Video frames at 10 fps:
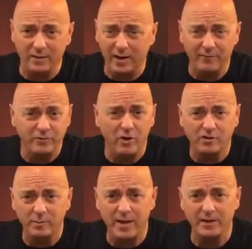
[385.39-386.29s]
I've
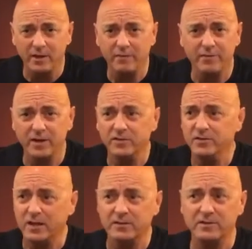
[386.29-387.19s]
talked about enough things
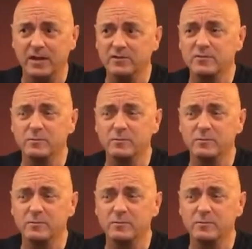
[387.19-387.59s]
that